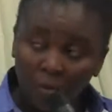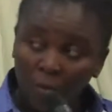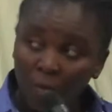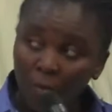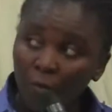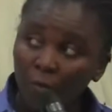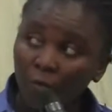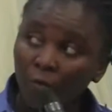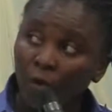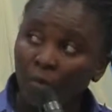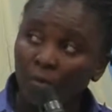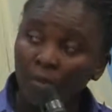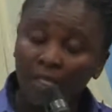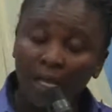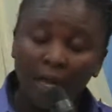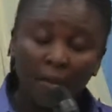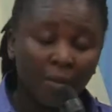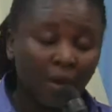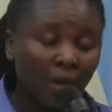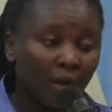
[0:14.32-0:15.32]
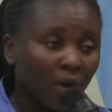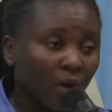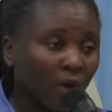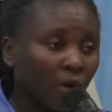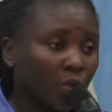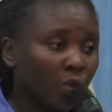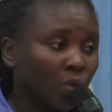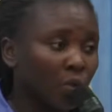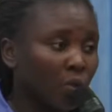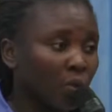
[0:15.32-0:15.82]
people from TAMA
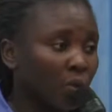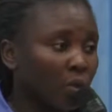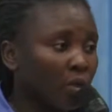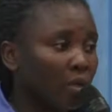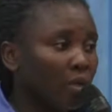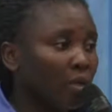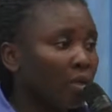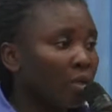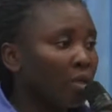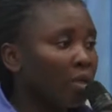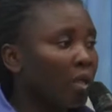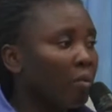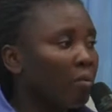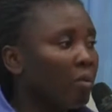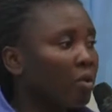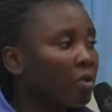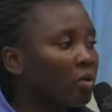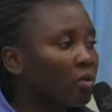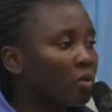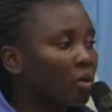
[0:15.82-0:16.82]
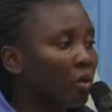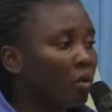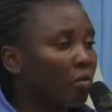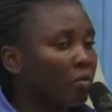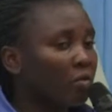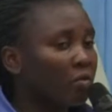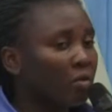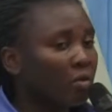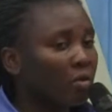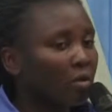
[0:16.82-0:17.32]
also. They make use
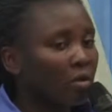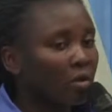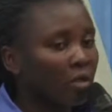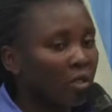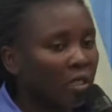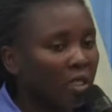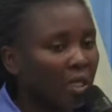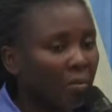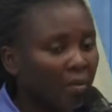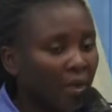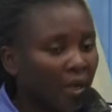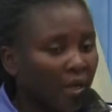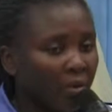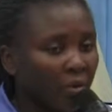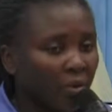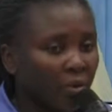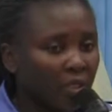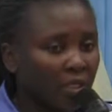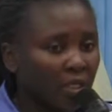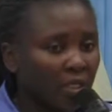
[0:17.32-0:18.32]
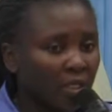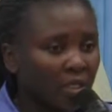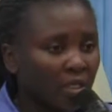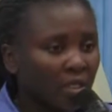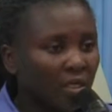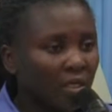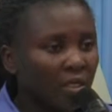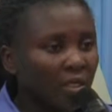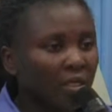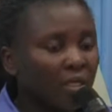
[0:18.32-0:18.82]
of demand notice.
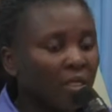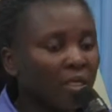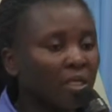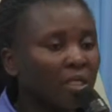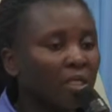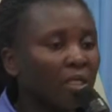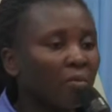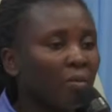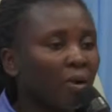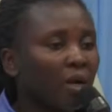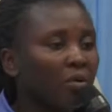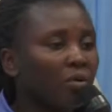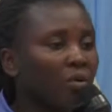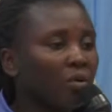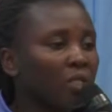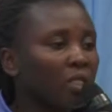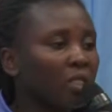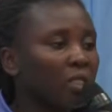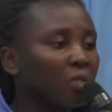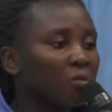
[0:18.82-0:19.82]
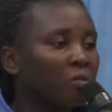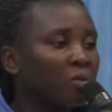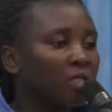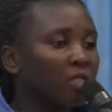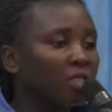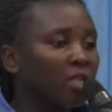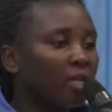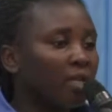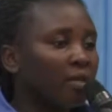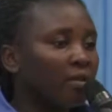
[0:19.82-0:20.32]
This demand notice is
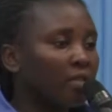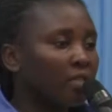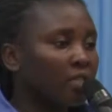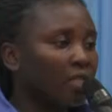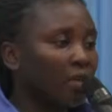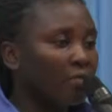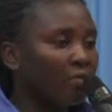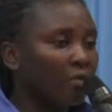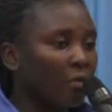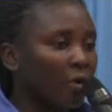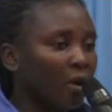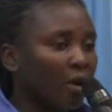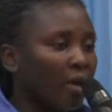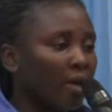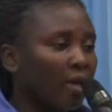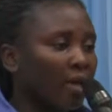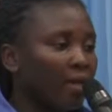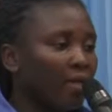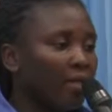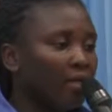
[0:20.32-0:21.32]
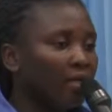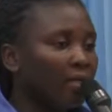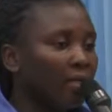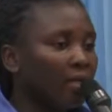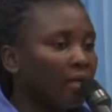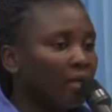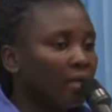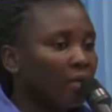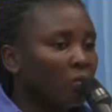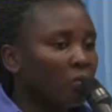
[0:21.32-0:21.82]
being generated from our end,
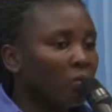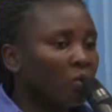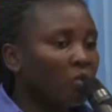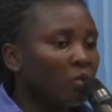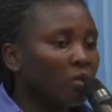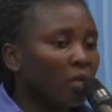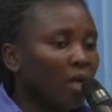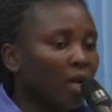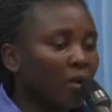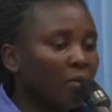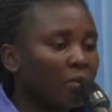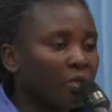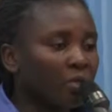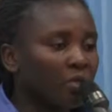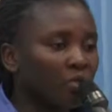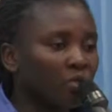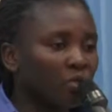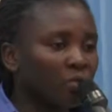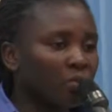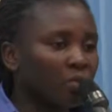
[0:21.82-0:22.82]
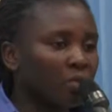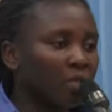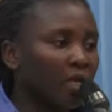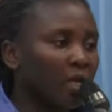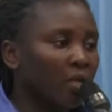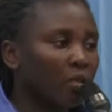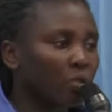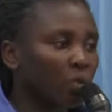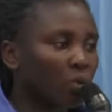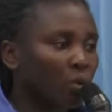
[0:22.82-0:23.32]
which will now be
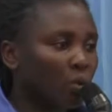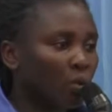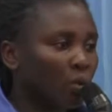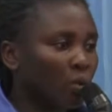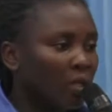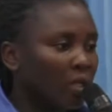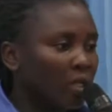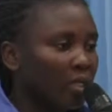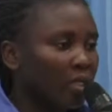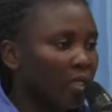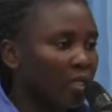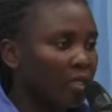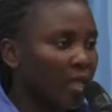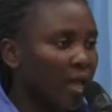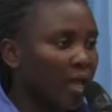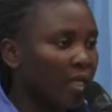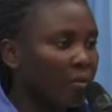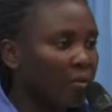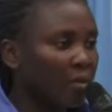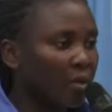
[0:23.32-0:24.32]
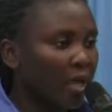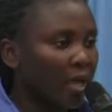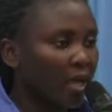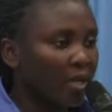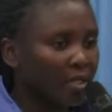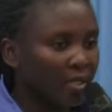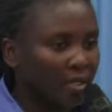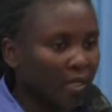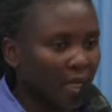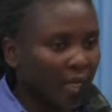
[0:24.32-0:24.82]
distributed to the
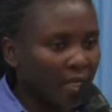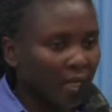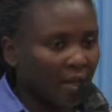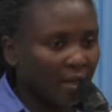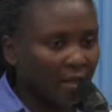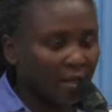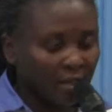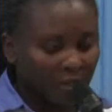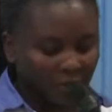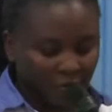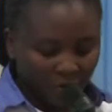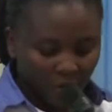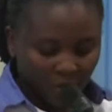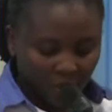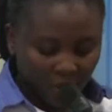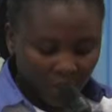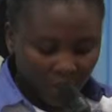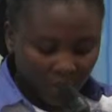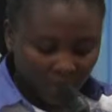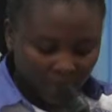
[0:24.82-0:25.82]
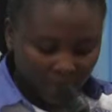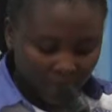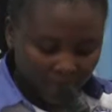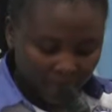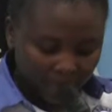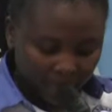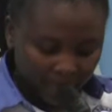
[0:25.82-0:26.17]
taxpayers that are defaulting.